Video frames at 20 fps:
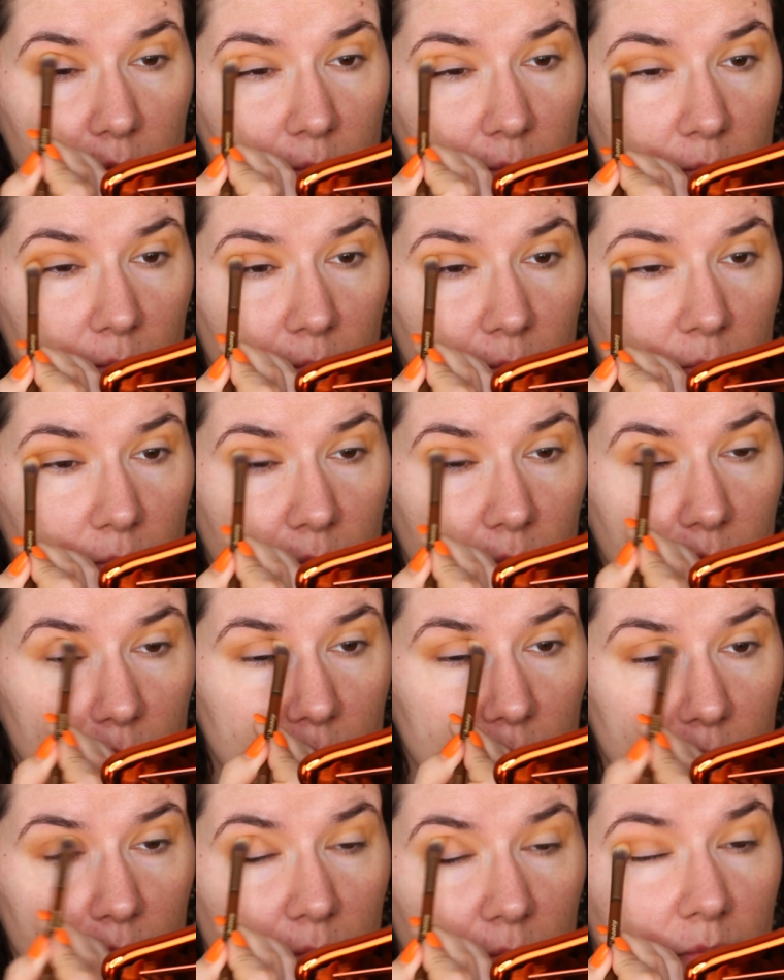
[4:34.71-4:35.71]

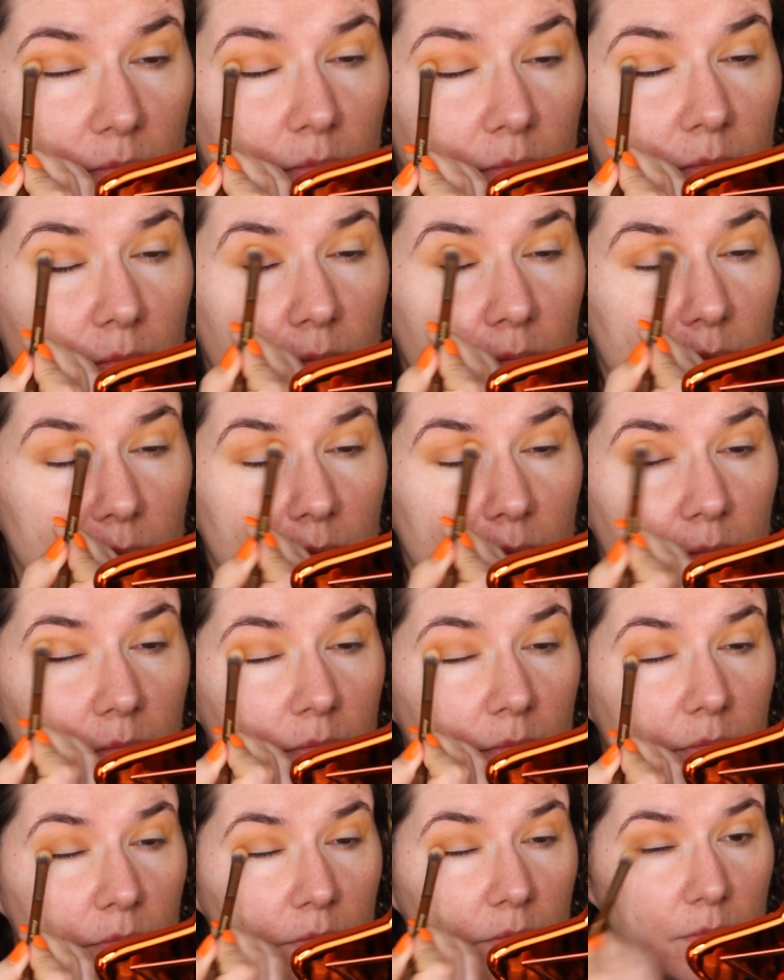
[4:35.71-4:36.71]

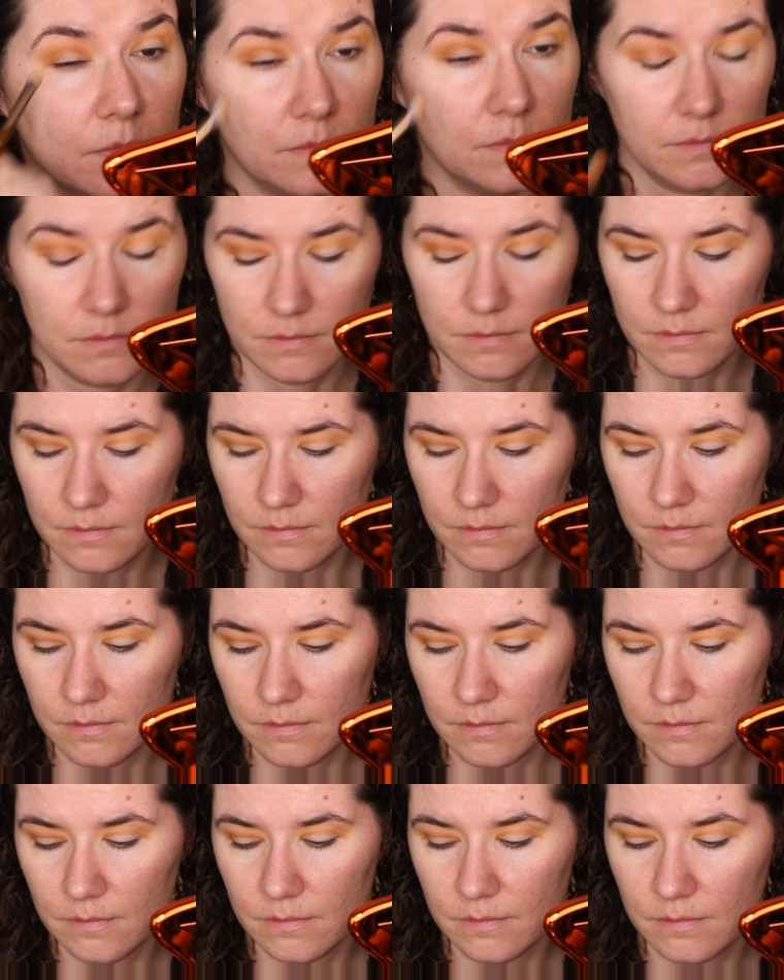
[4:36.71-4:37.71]

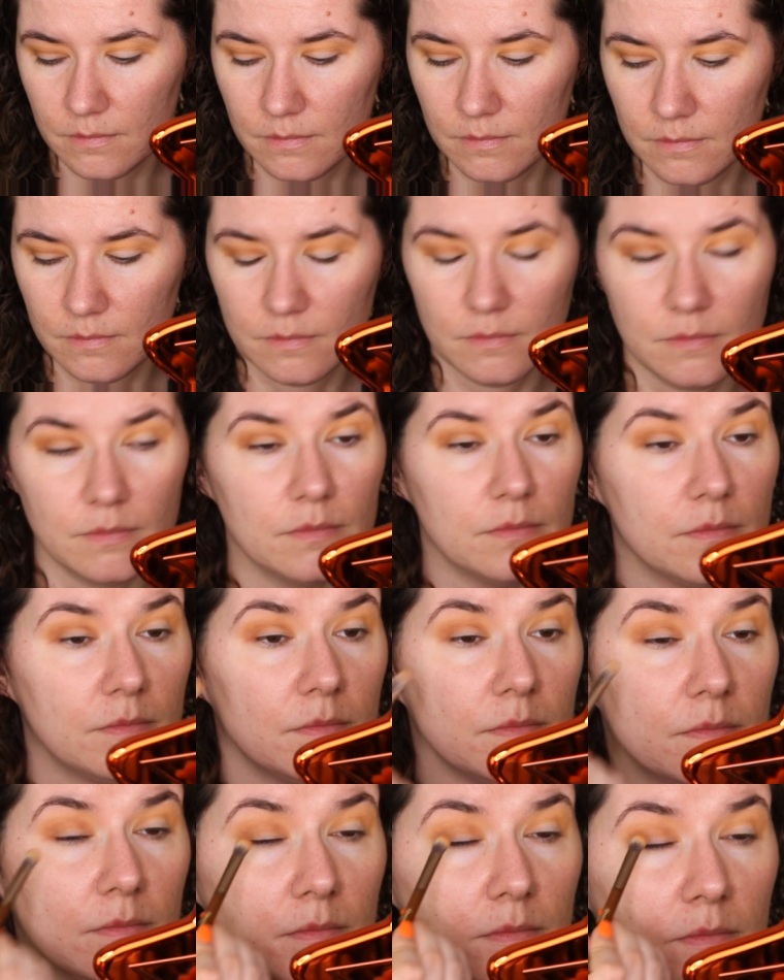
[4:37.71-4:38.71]

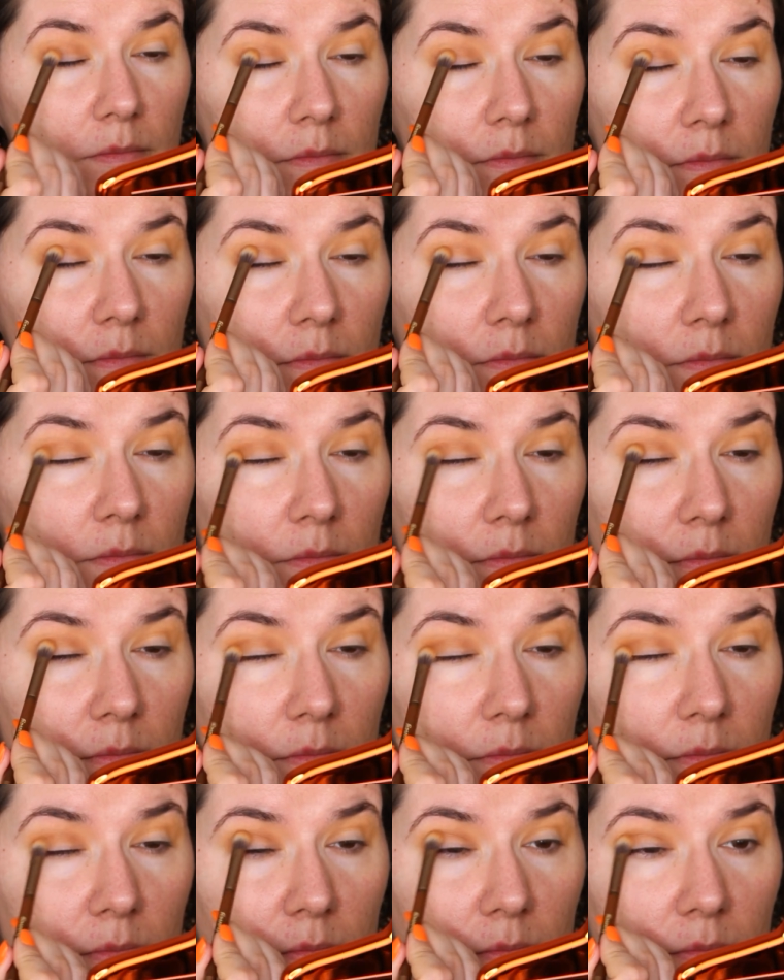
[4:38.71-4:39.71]

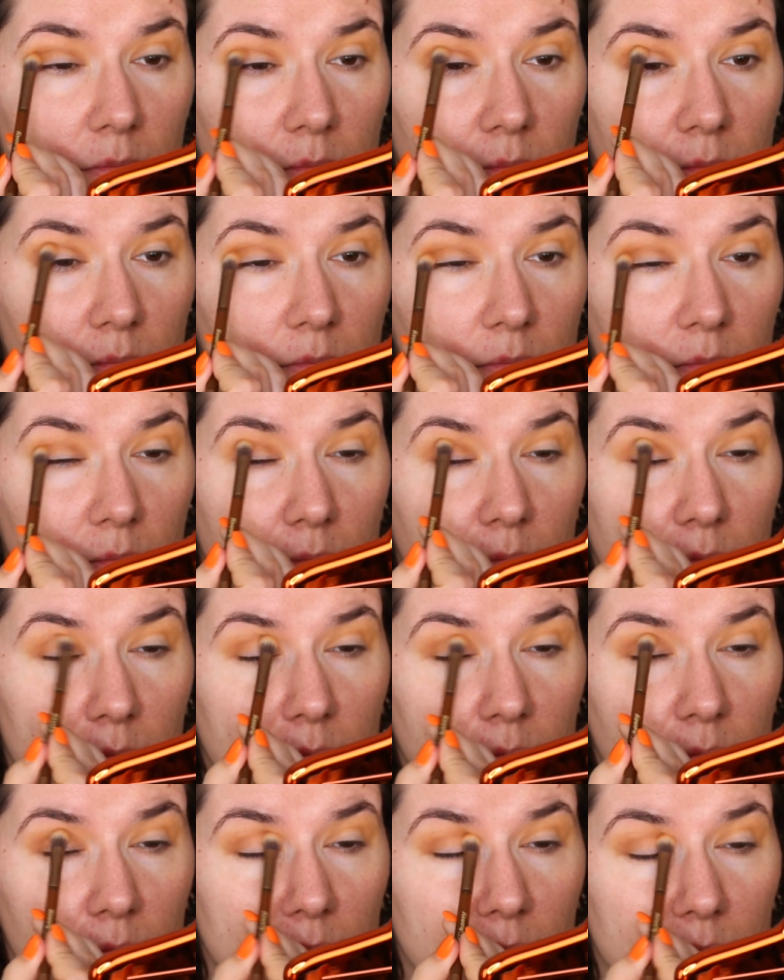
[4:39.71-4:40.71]

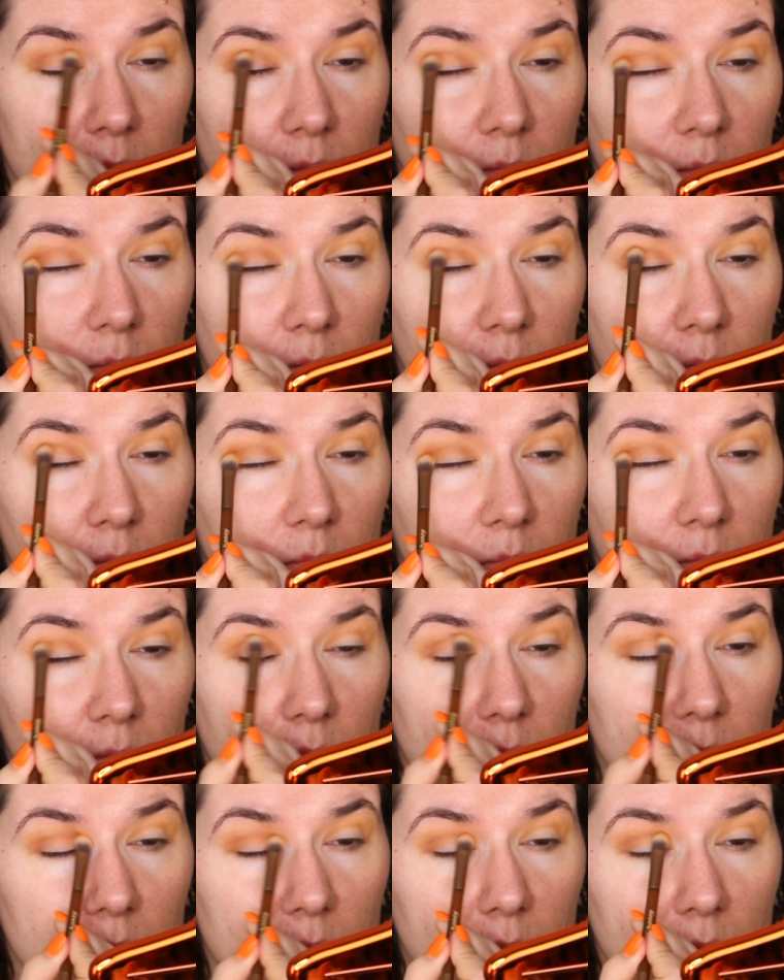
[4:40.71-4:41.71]

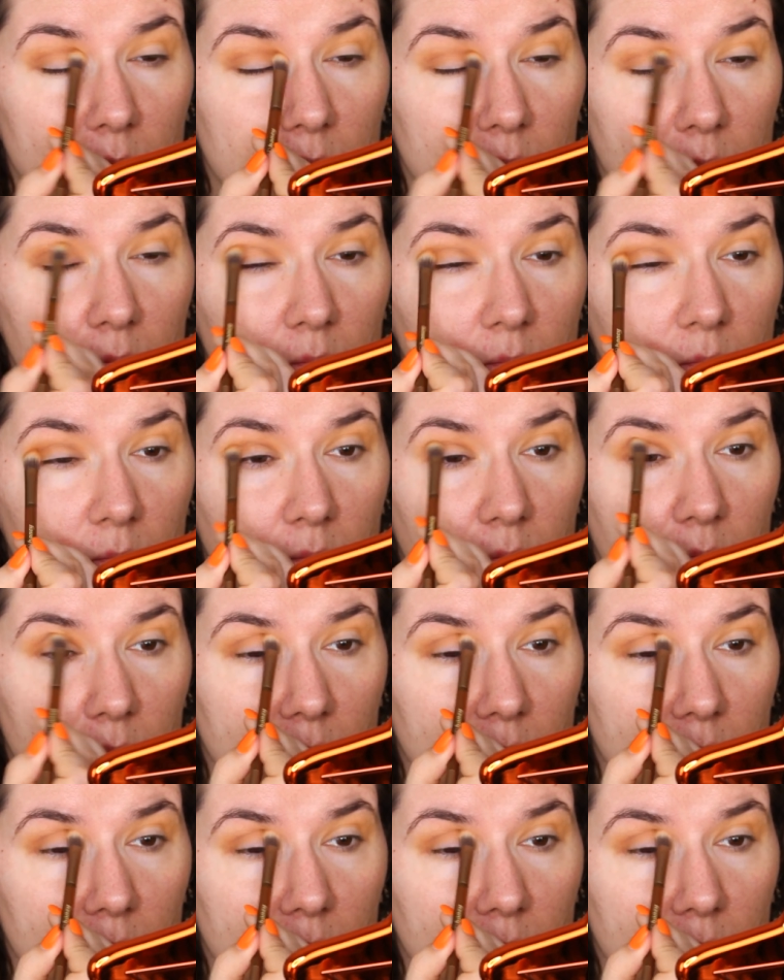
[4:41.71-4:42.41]
(silence)